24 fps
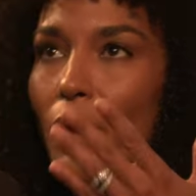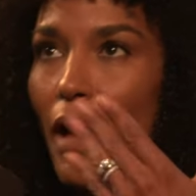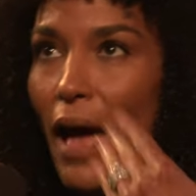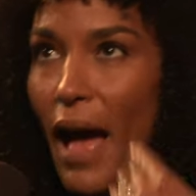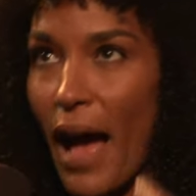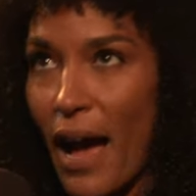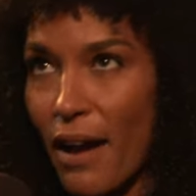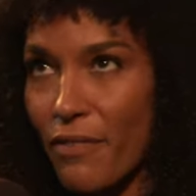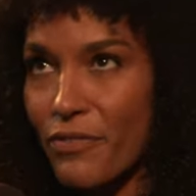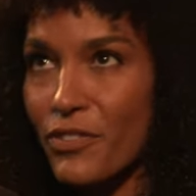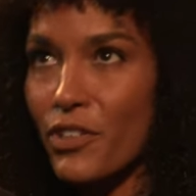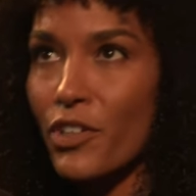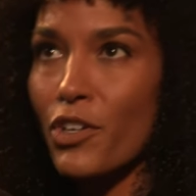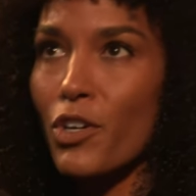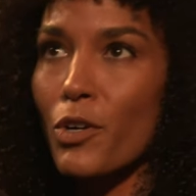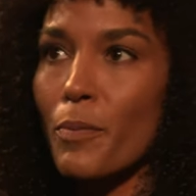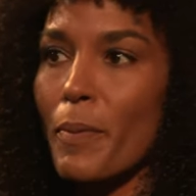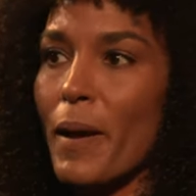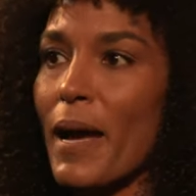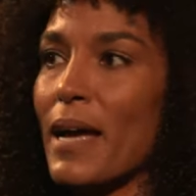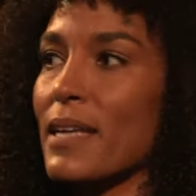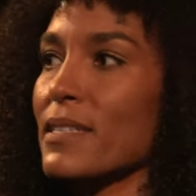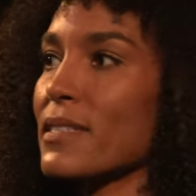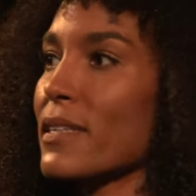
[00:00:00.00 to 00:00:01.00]
after her
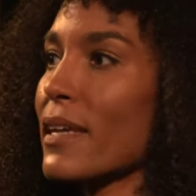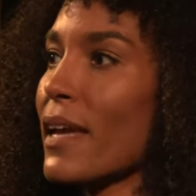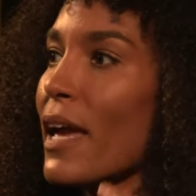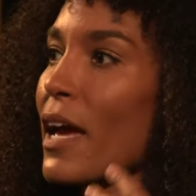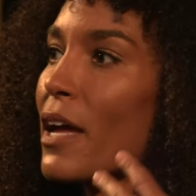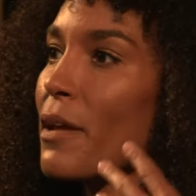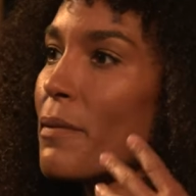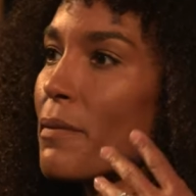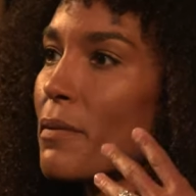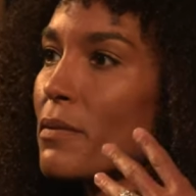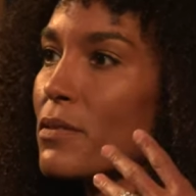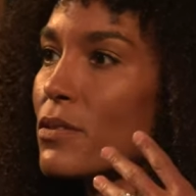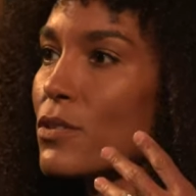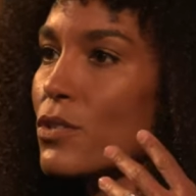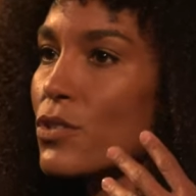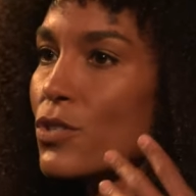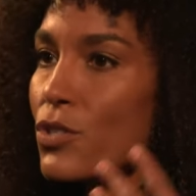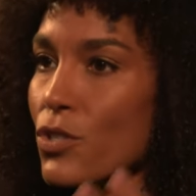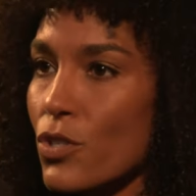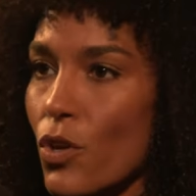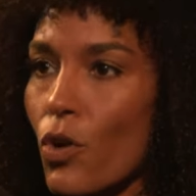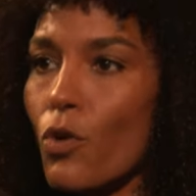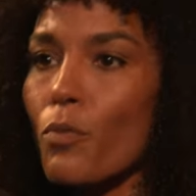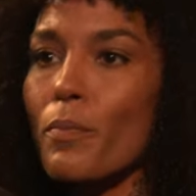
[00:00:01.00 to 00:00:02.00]
passing, had
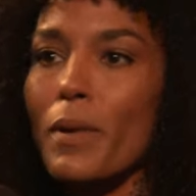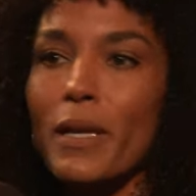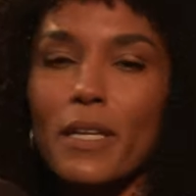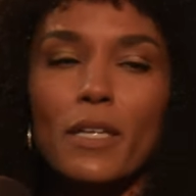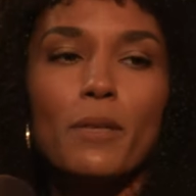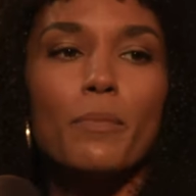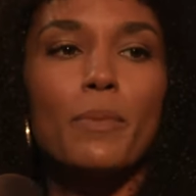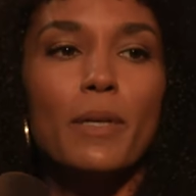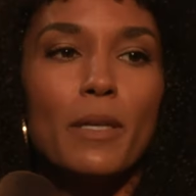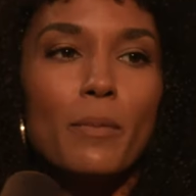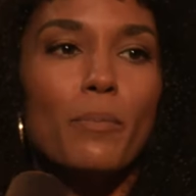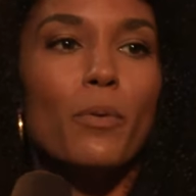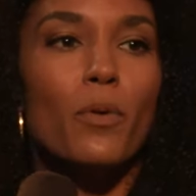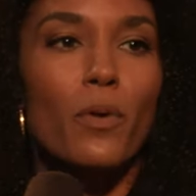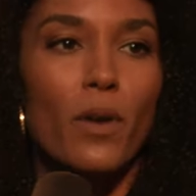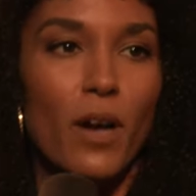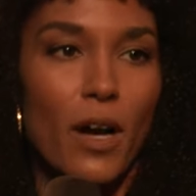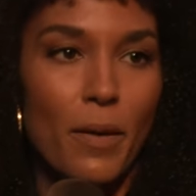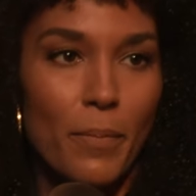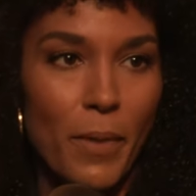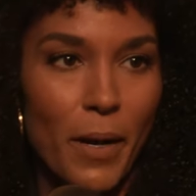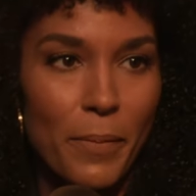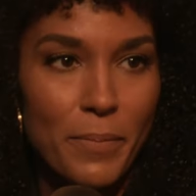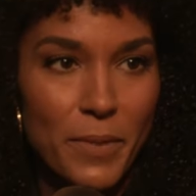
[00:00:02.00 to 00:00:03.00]
so many people
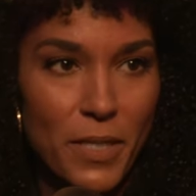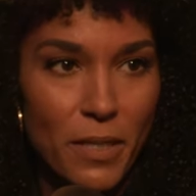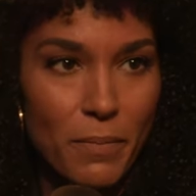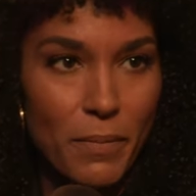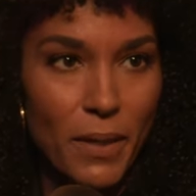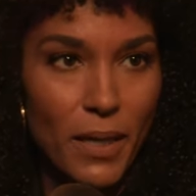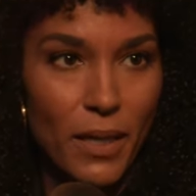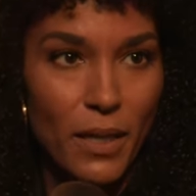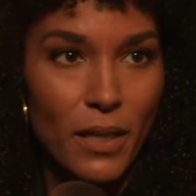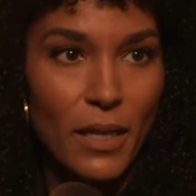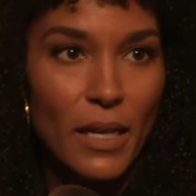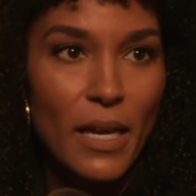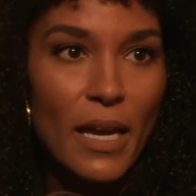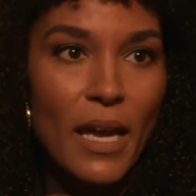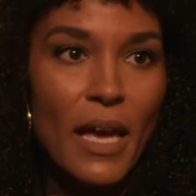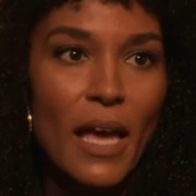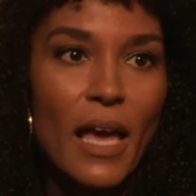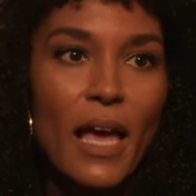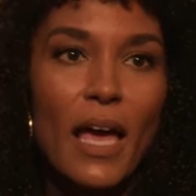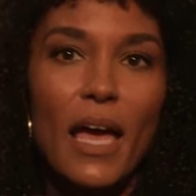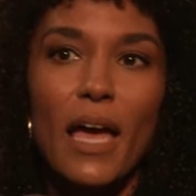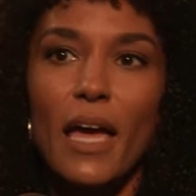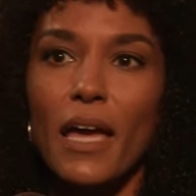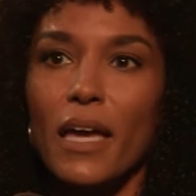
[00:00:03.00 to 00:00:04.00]
come up to me
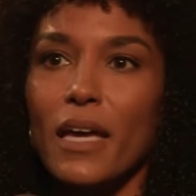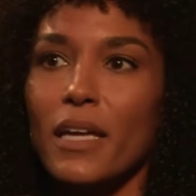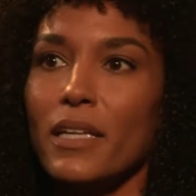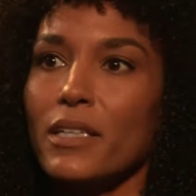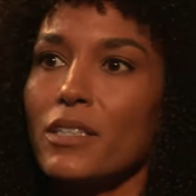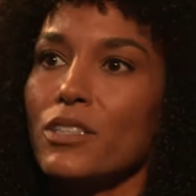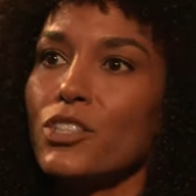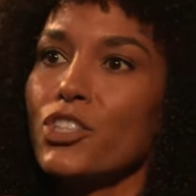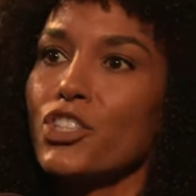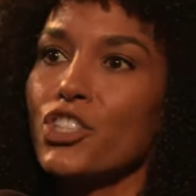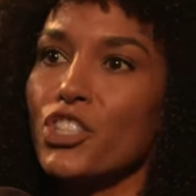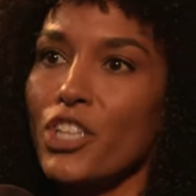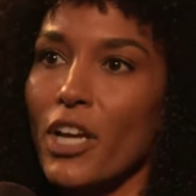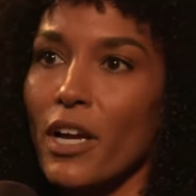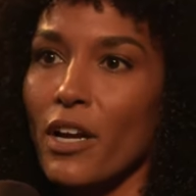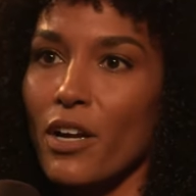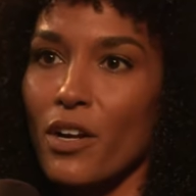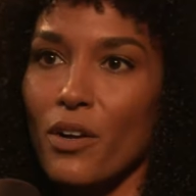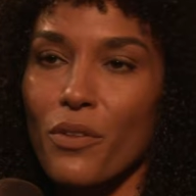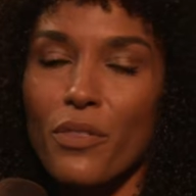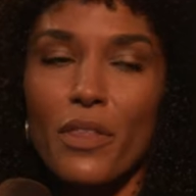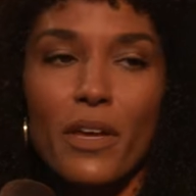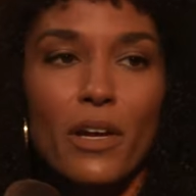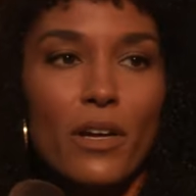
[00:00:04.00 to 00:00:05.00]
and
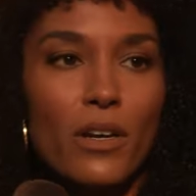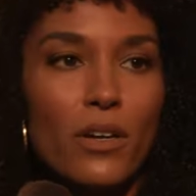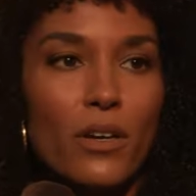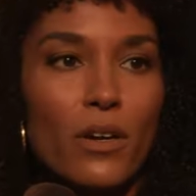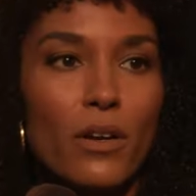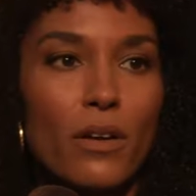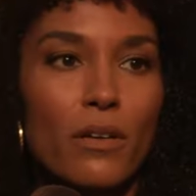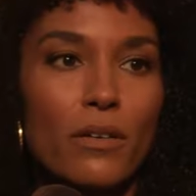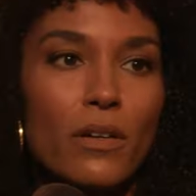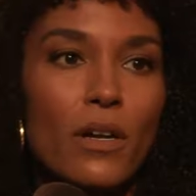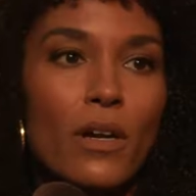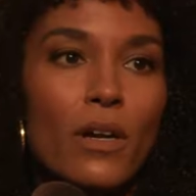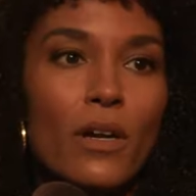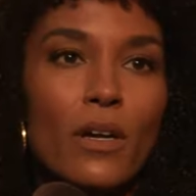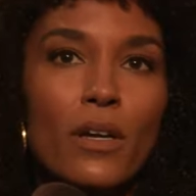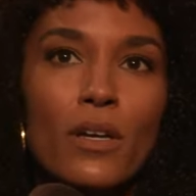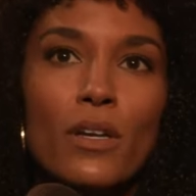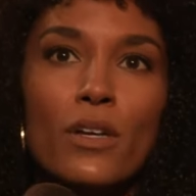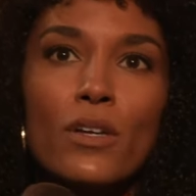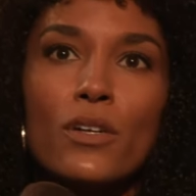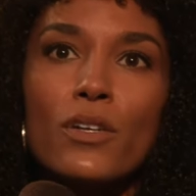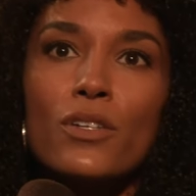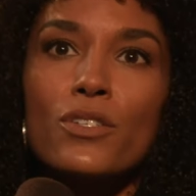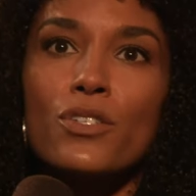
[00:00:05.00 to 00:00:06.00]
share their
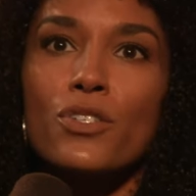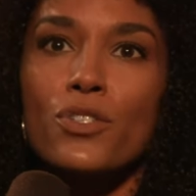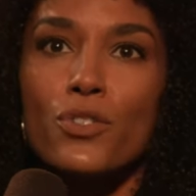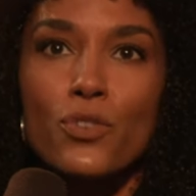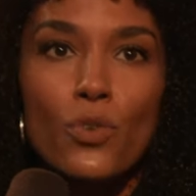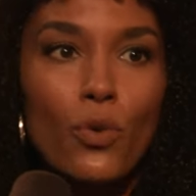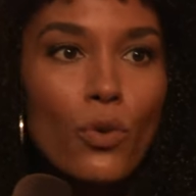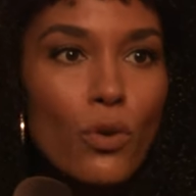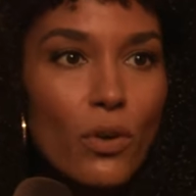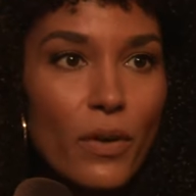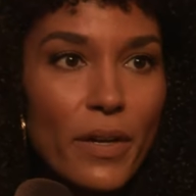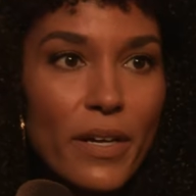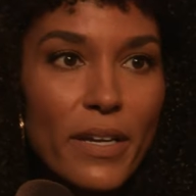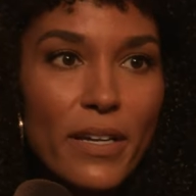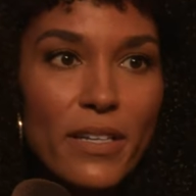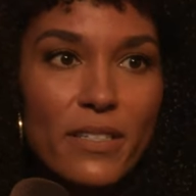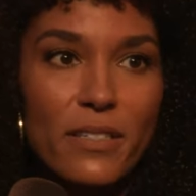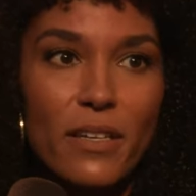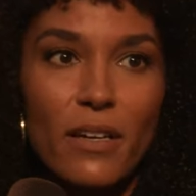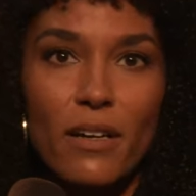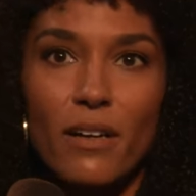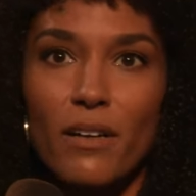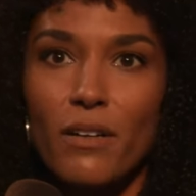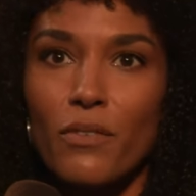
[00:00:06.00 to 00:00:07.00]

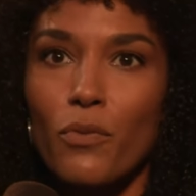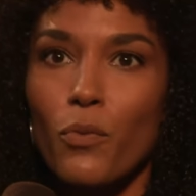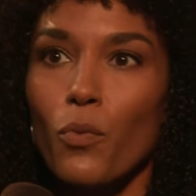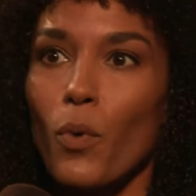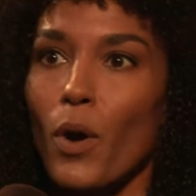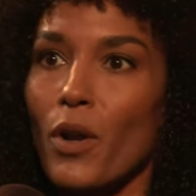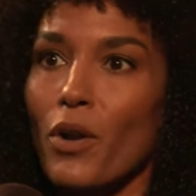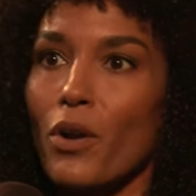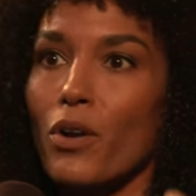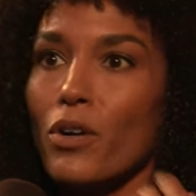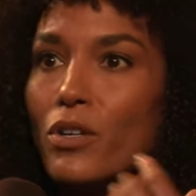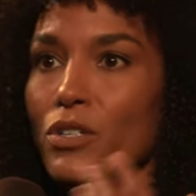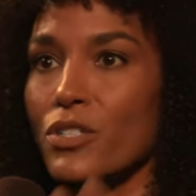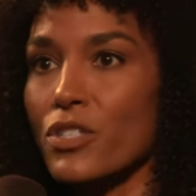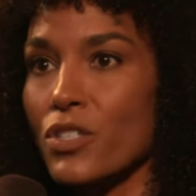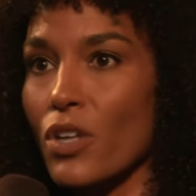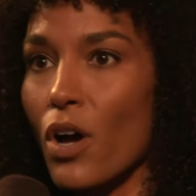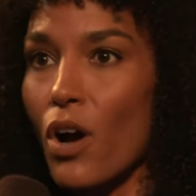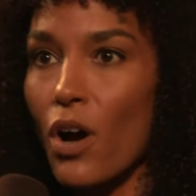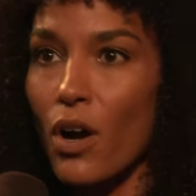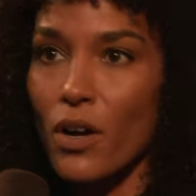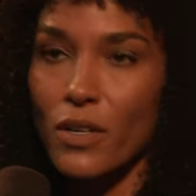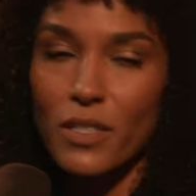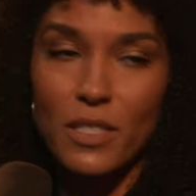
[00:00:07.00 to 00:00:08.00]
stories of what her
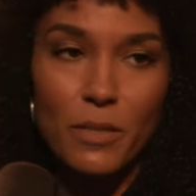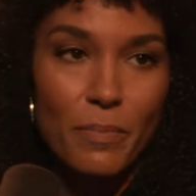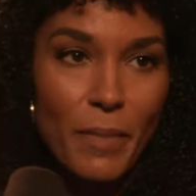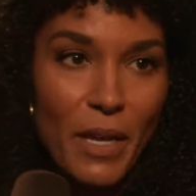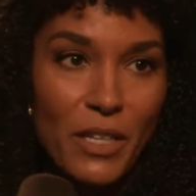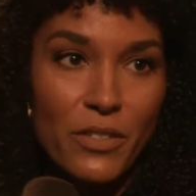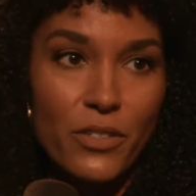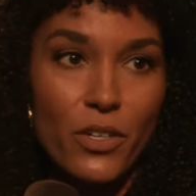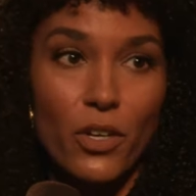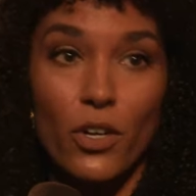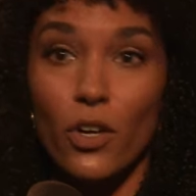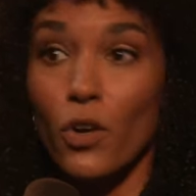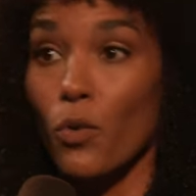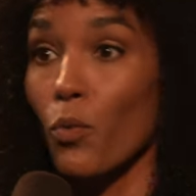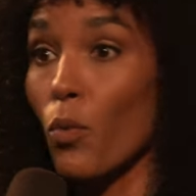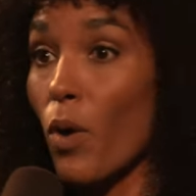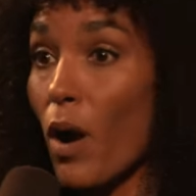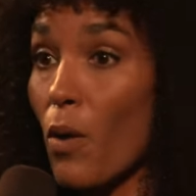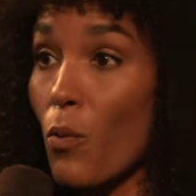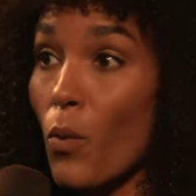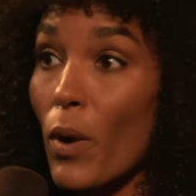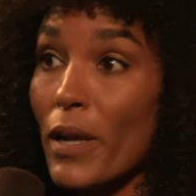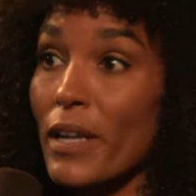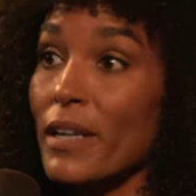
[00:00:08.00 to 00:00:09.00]
songs meant to her,
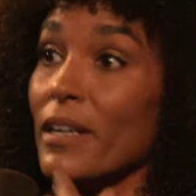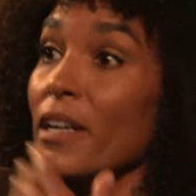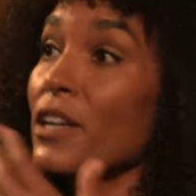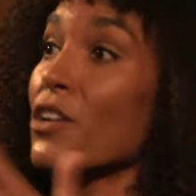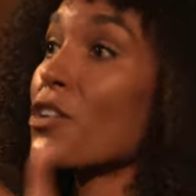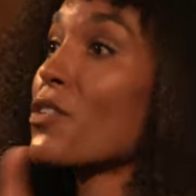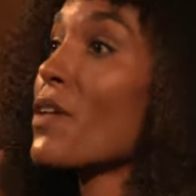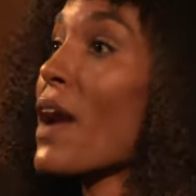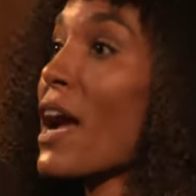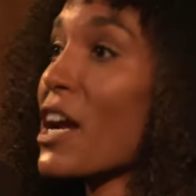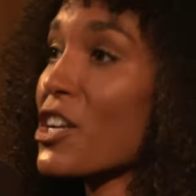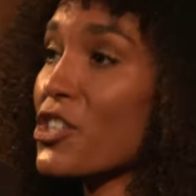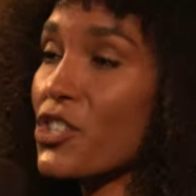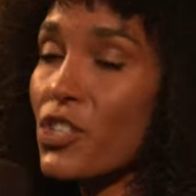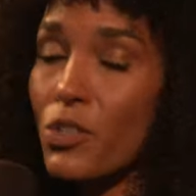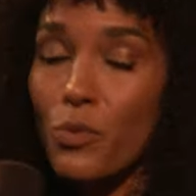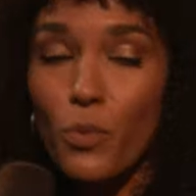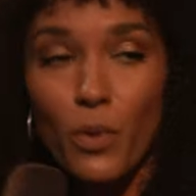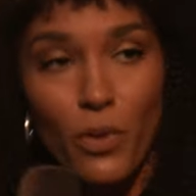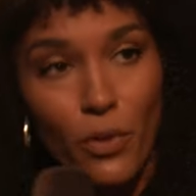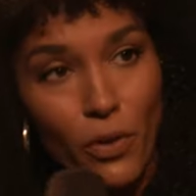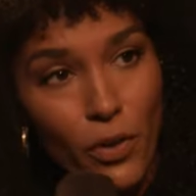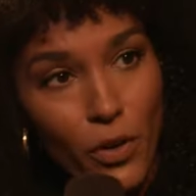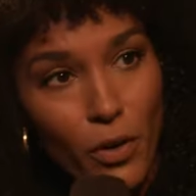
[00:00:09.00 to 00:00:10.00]
what an interaction
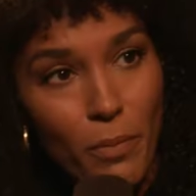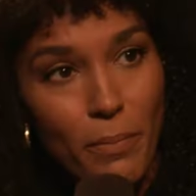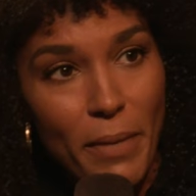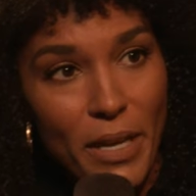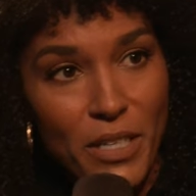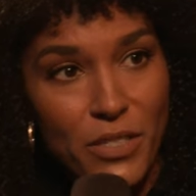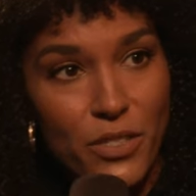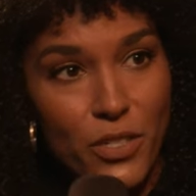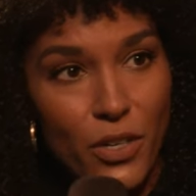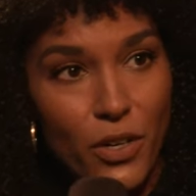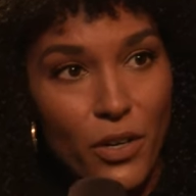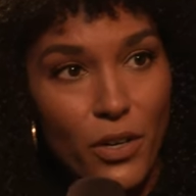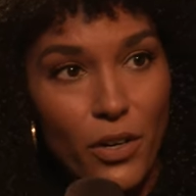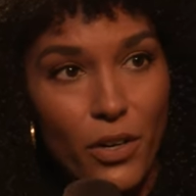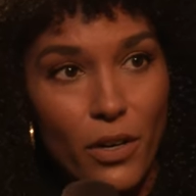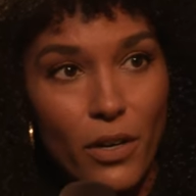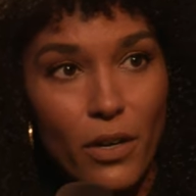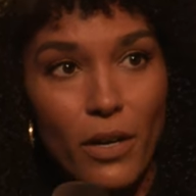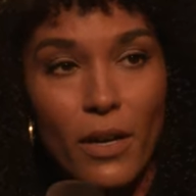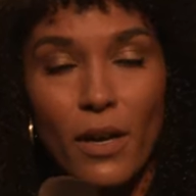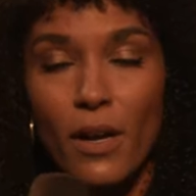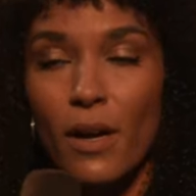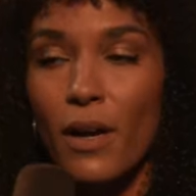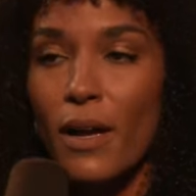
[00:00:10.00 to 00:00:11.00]
with her meant to
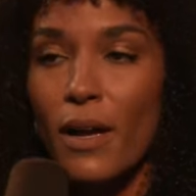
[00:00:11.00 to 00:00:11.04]
her.